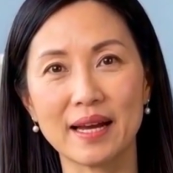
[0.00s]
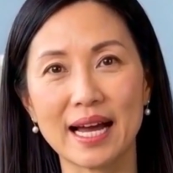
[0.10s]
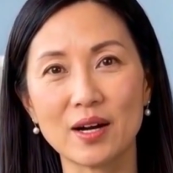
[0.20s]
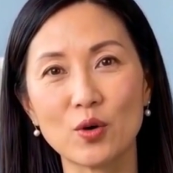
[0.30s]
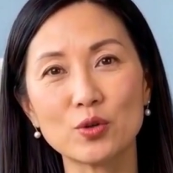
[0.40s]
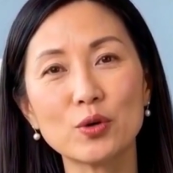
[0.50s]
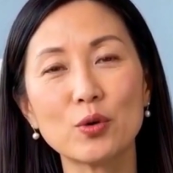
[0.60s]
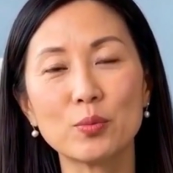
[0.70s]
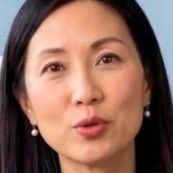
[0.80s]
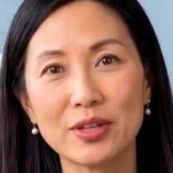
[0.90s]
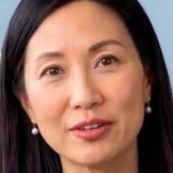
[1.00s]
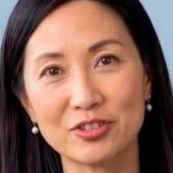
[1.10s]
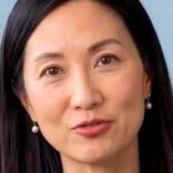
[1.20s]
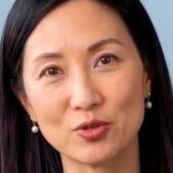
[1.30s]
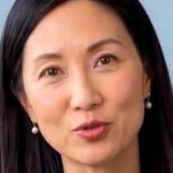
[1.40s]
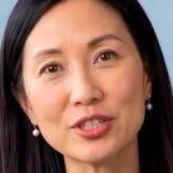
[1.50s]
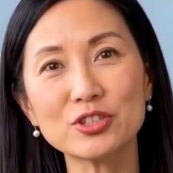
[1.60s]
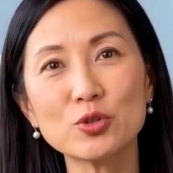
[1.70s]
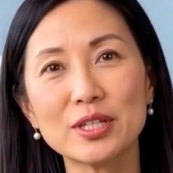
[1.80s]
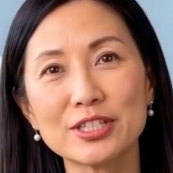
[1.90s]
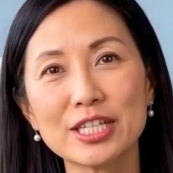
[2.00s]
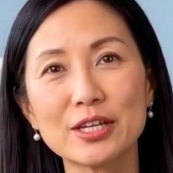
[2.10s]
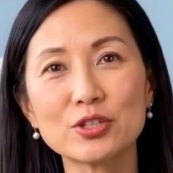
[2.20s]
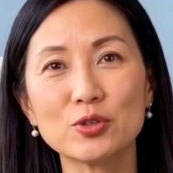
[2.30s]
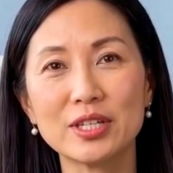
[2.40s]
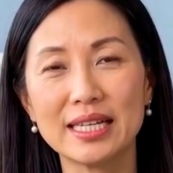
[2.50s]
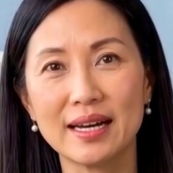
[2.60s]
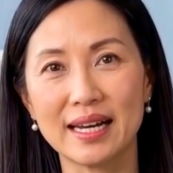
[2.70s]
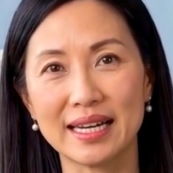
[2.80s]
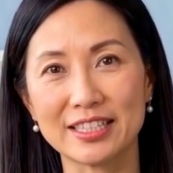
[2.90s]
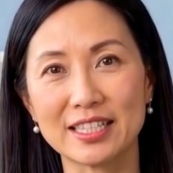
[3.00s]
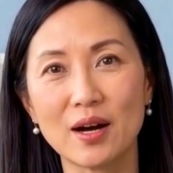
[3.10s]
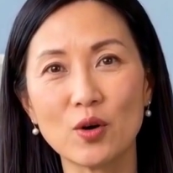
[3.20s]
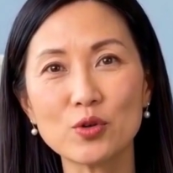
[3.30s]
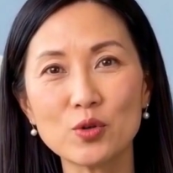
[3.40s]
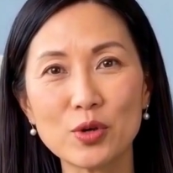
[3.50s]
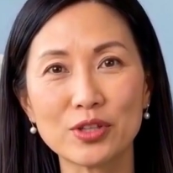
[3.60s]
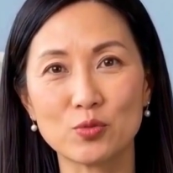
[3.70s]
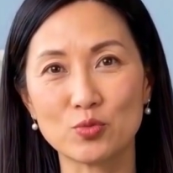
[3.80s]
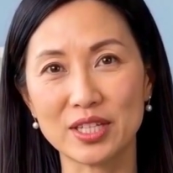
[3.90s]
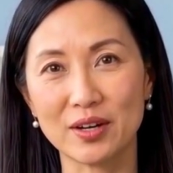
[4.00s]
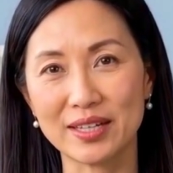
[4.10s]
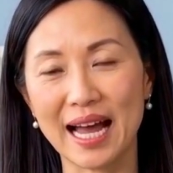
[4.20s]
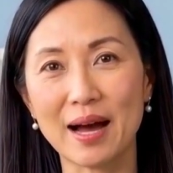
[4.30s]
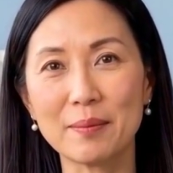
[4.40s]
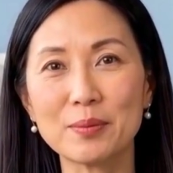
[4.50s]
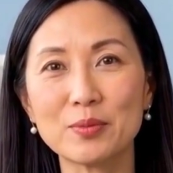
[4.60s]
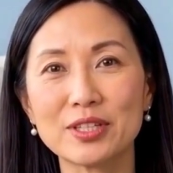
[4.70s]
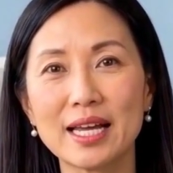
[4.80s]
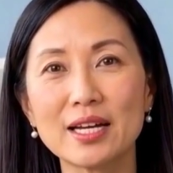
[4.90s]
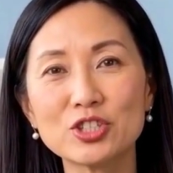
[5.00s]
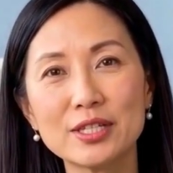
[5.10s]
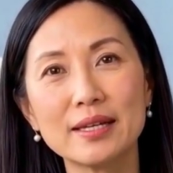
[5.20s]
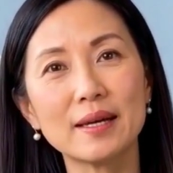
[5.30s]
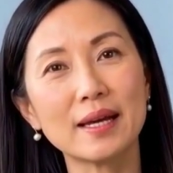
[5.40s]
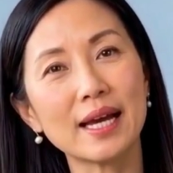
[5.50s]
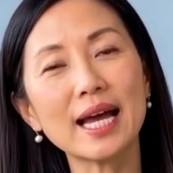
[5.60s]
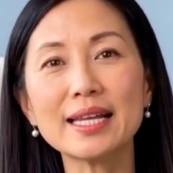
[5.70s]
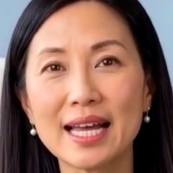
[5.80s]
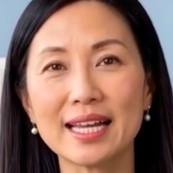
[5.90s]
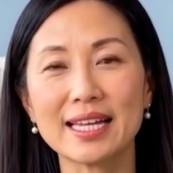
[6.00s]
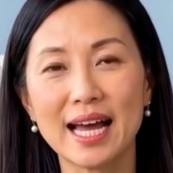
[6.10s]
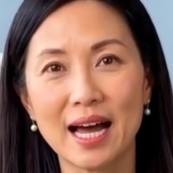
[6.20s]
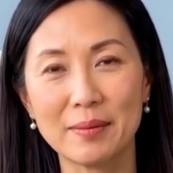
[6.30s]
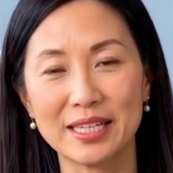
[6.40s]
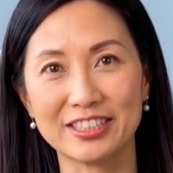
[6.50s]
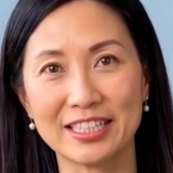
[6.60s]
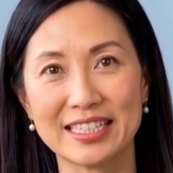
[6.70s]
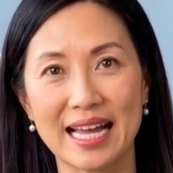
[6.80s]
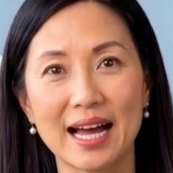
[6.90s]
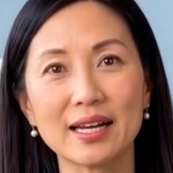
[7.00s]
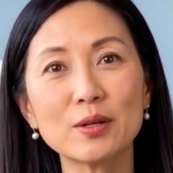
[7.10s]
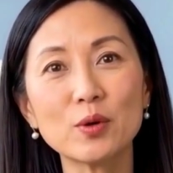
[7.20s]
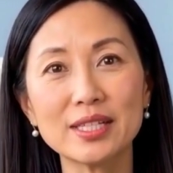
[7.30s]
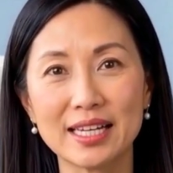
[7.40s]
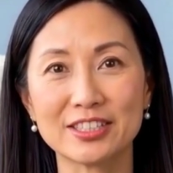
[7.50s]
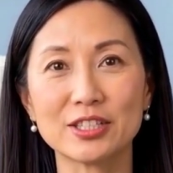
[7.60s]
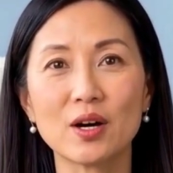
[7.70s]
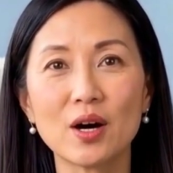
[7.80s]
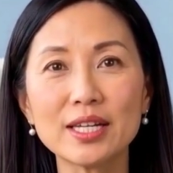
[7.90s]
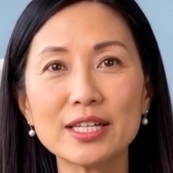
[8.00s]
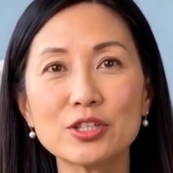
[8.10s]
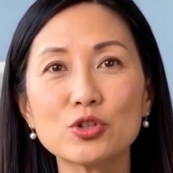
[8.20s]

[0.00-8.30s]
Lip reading: An owner who believes food is doing tick duty is an owner with a real gap in protection, and that gap is exactly what gets a dog into